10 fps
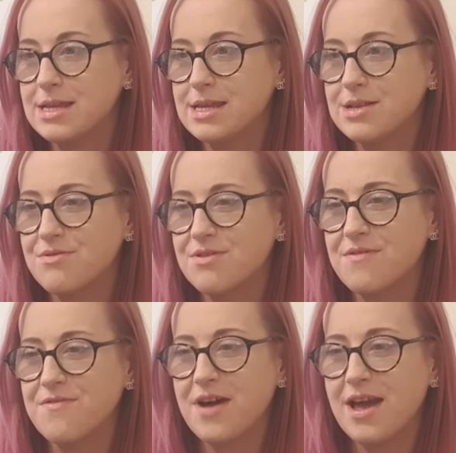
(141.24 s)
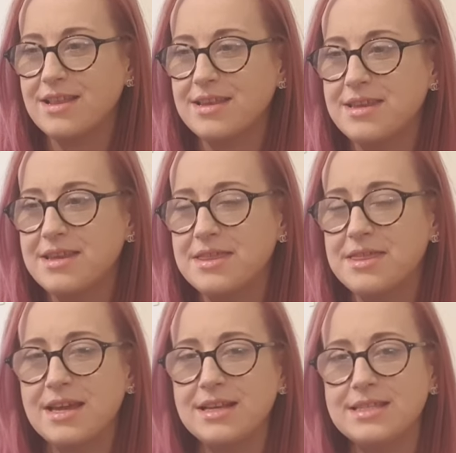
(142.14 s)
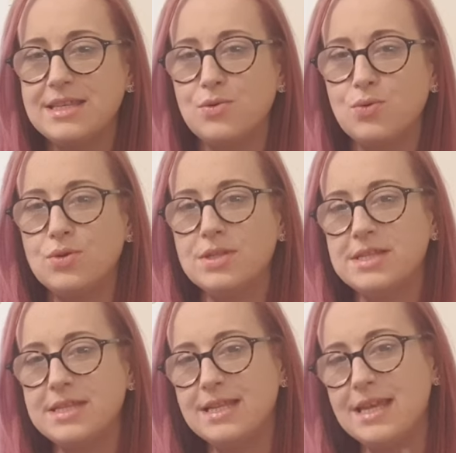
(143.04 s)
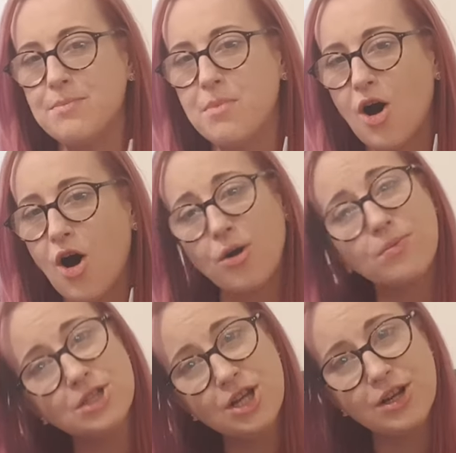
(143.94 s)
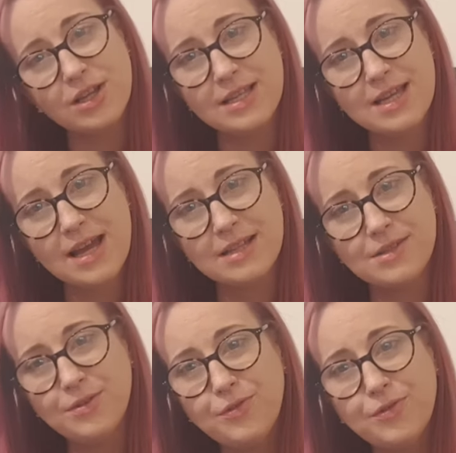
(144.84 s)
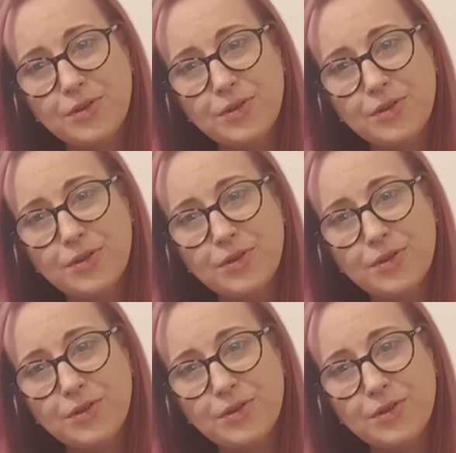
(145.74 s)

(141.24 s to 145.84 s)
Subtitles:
you know, the fact that he thinks he owns the name Armchair Detective.